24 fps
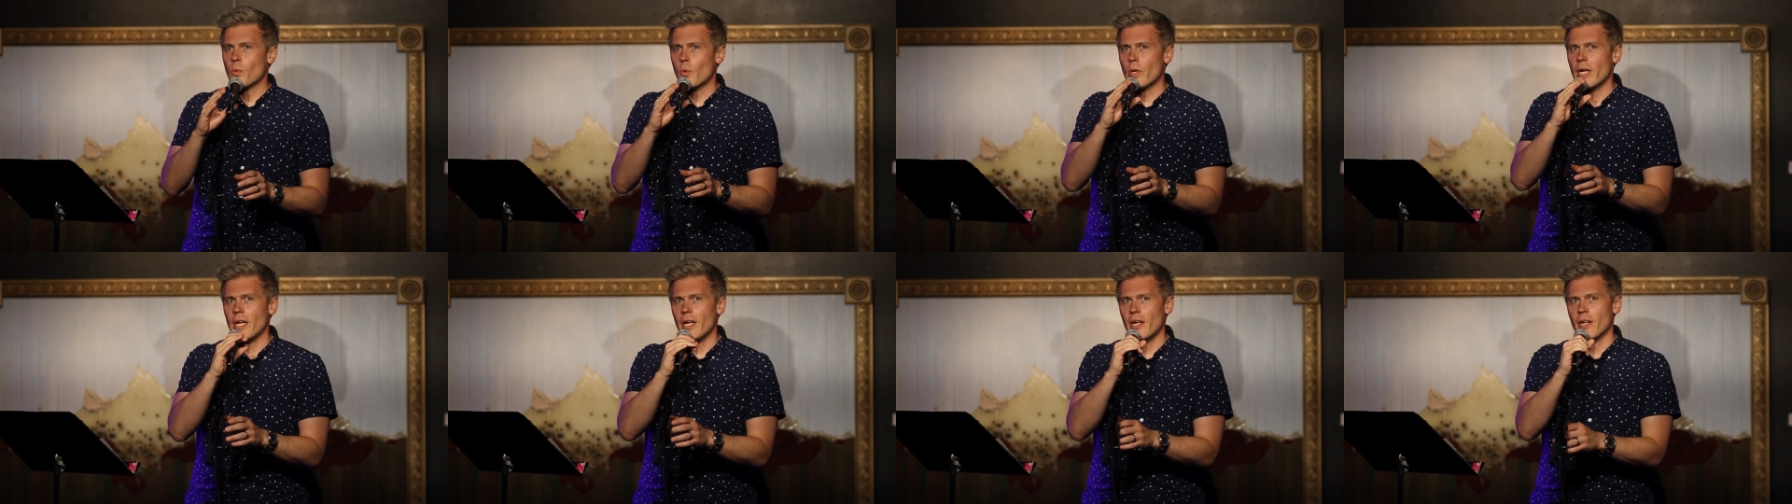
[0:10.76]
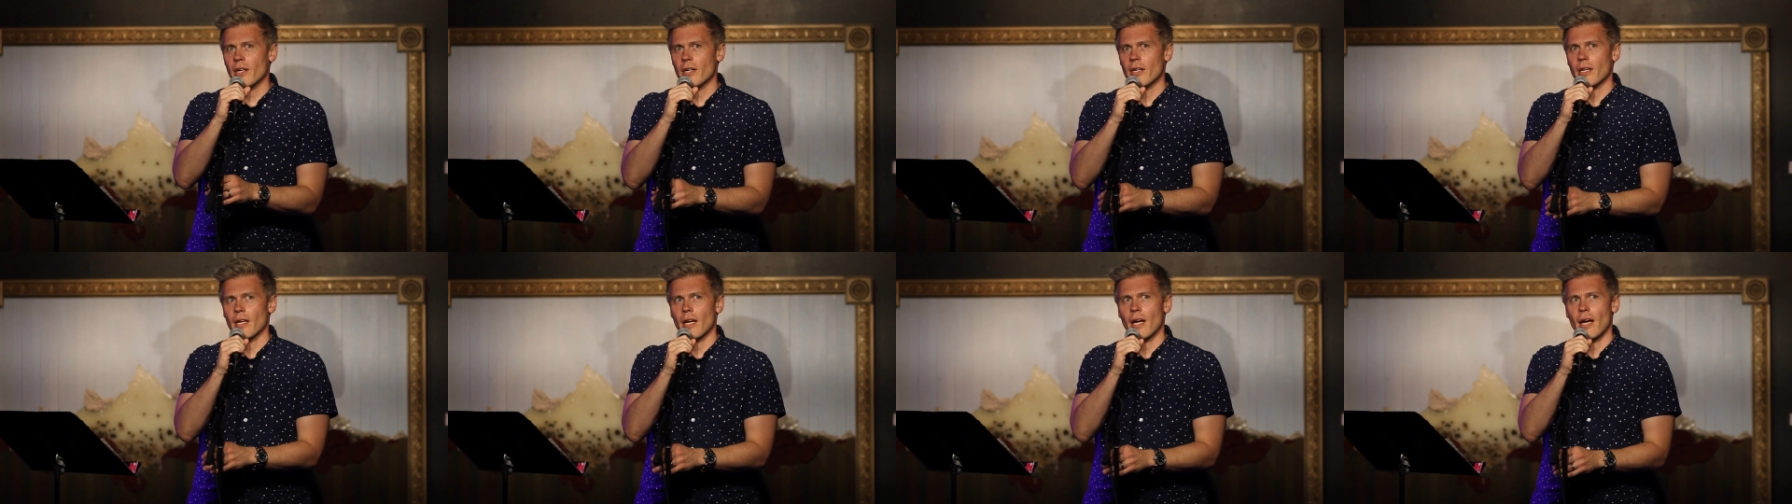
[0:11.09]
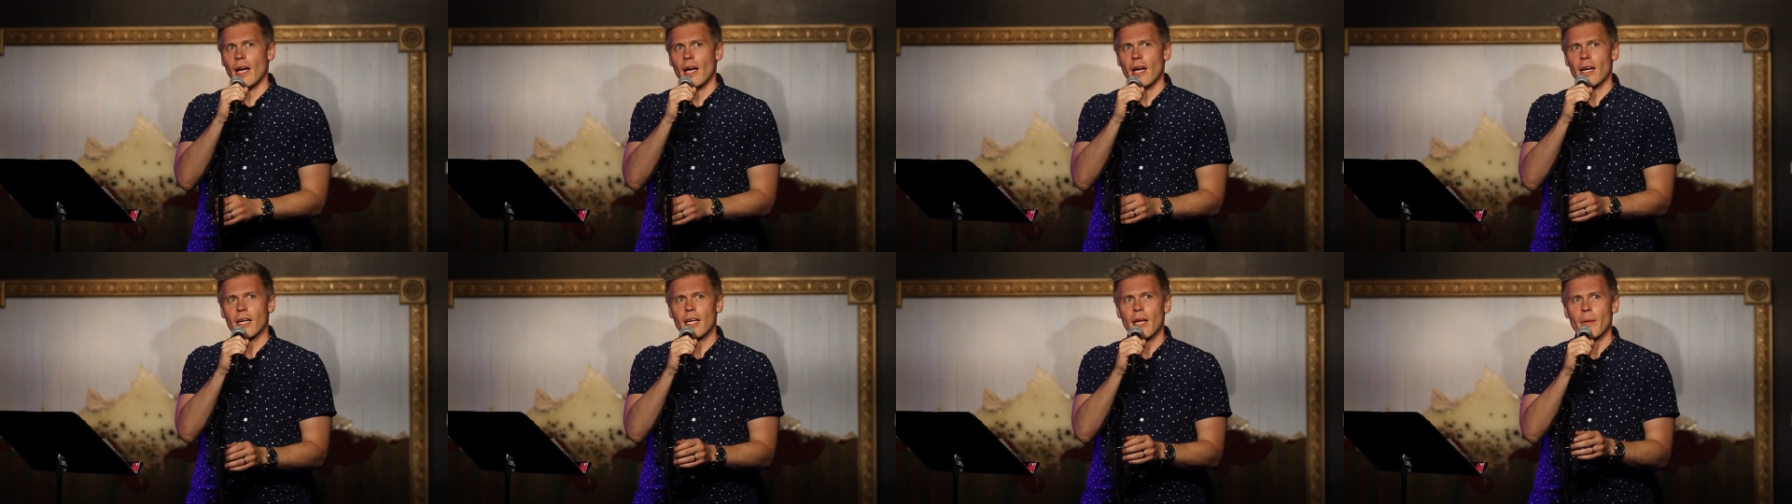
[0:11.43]
weird
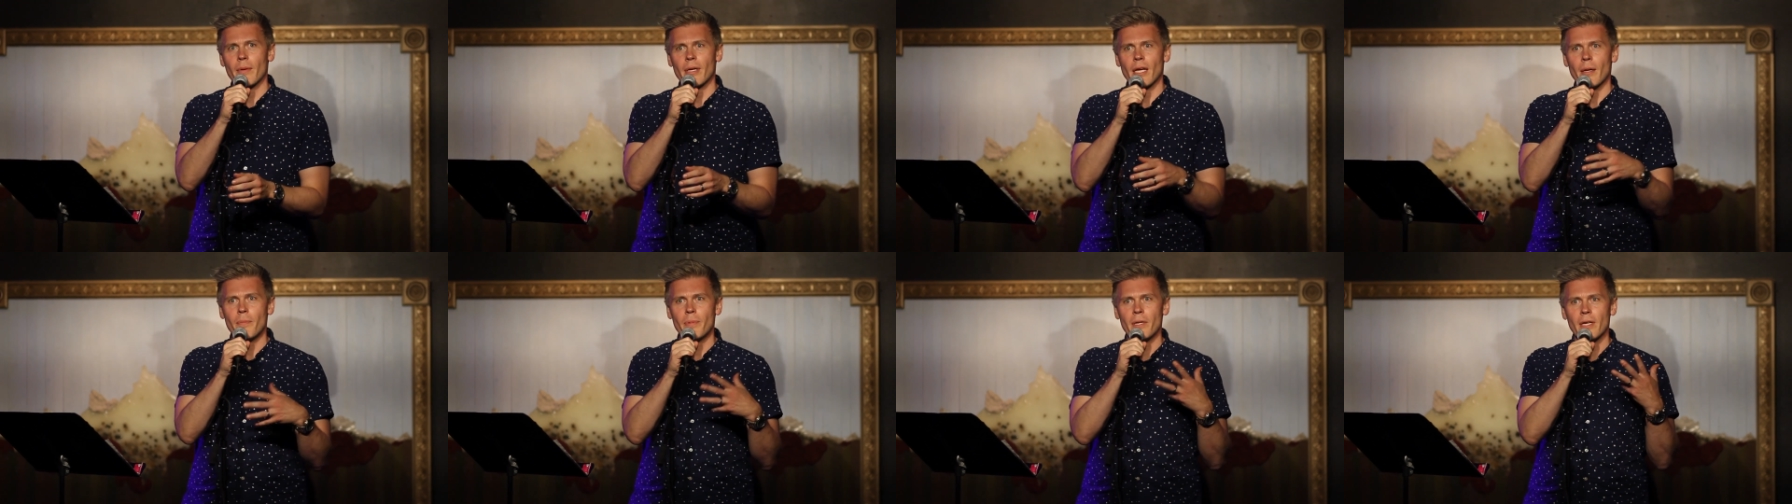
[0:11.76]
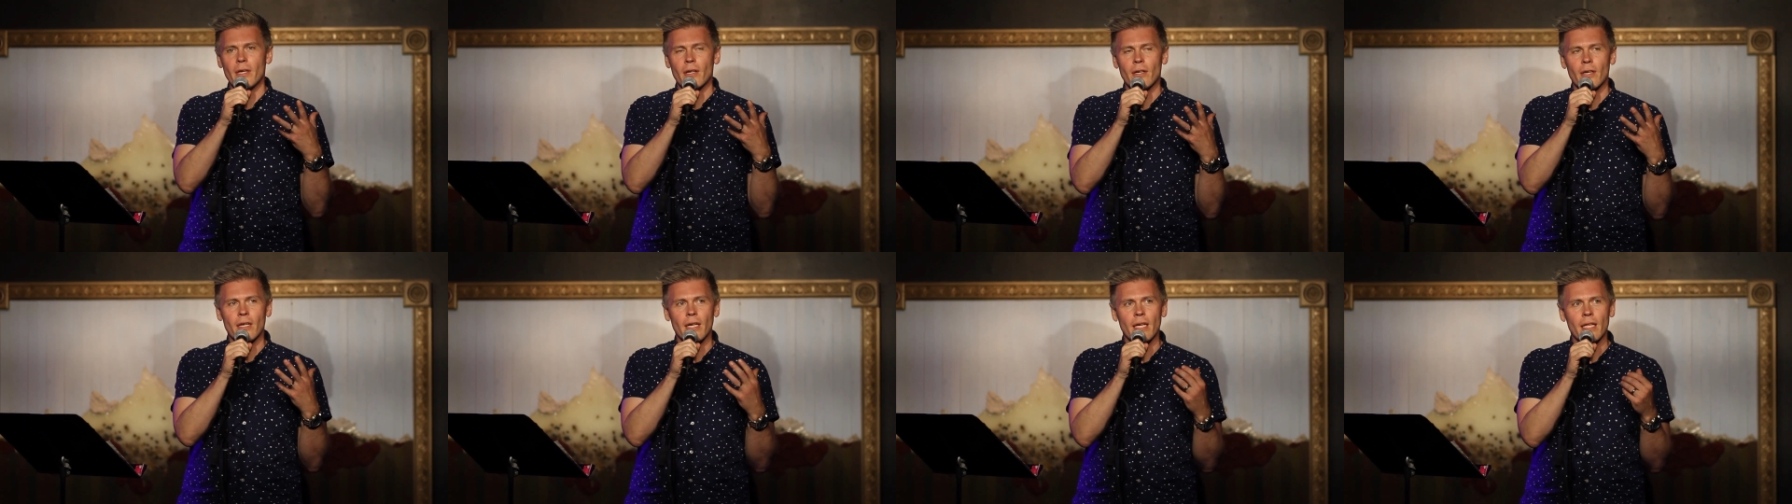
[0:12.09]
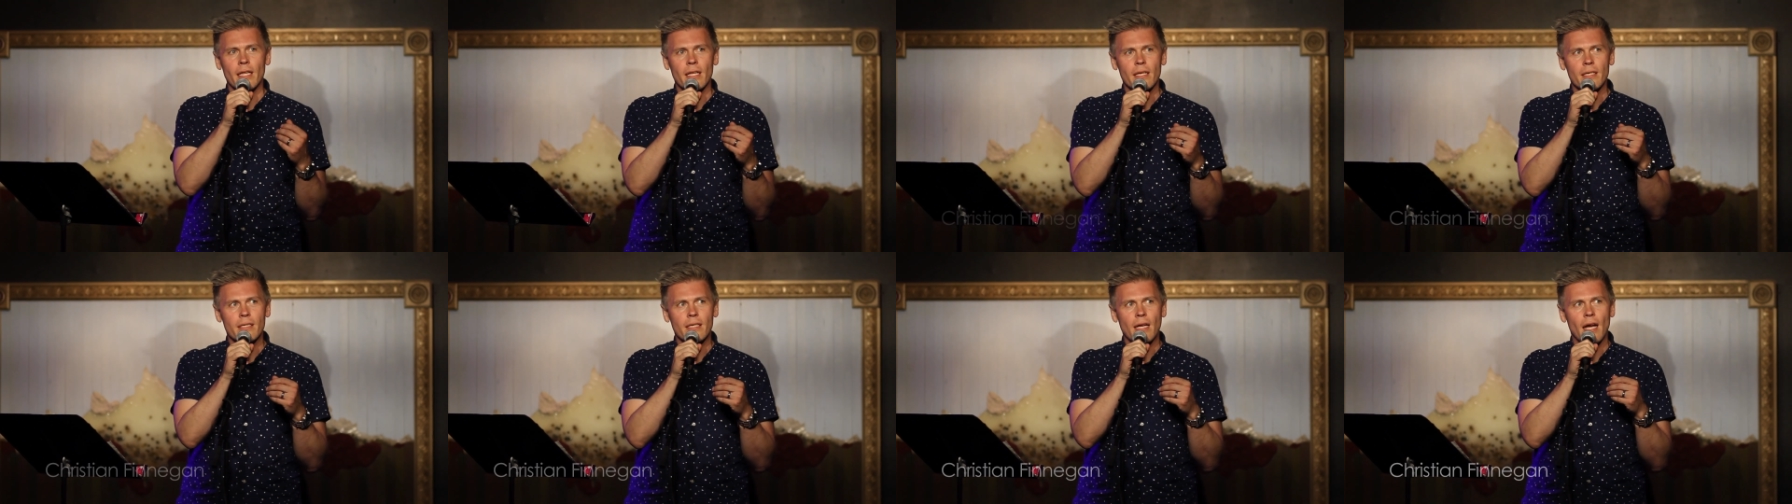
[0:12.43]
uh, coming up here
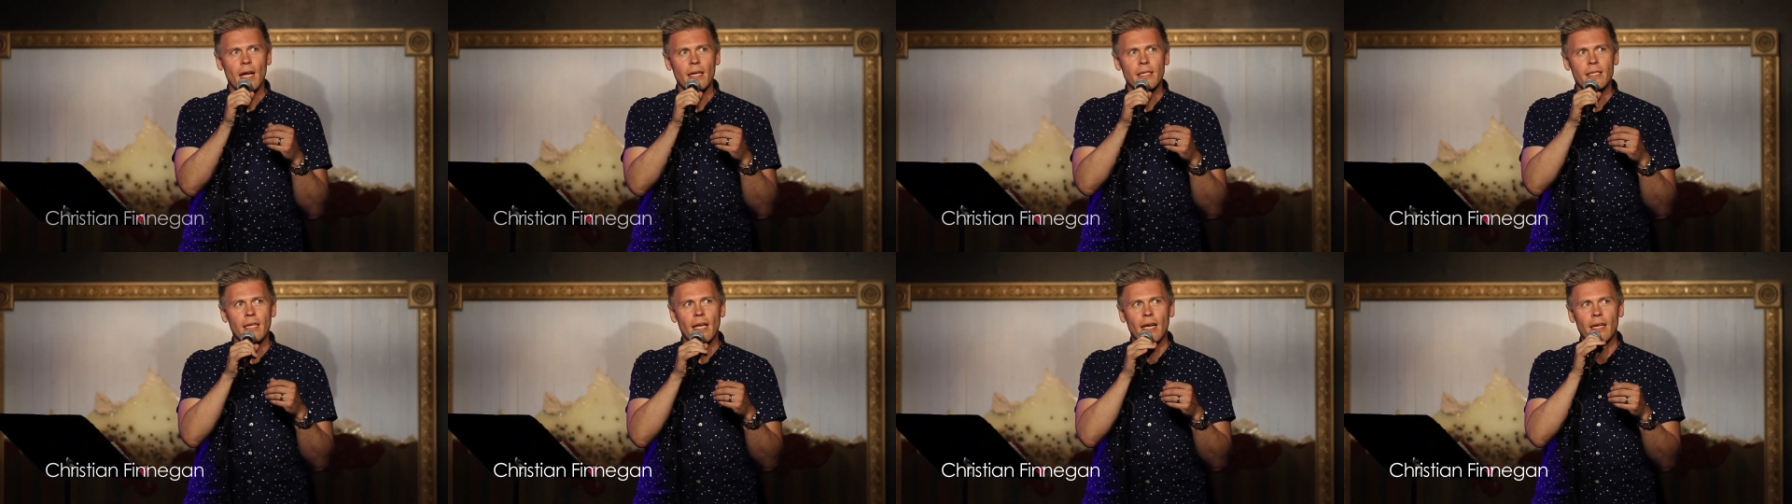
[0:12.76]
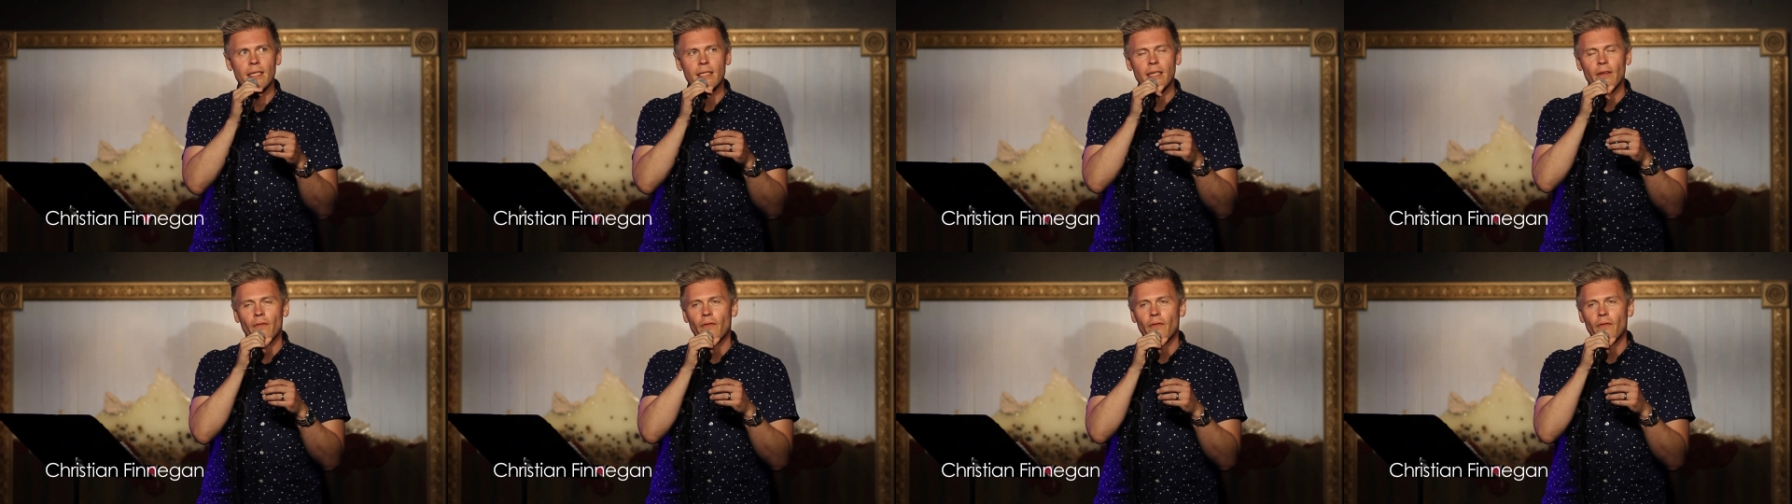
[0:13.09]
in this context.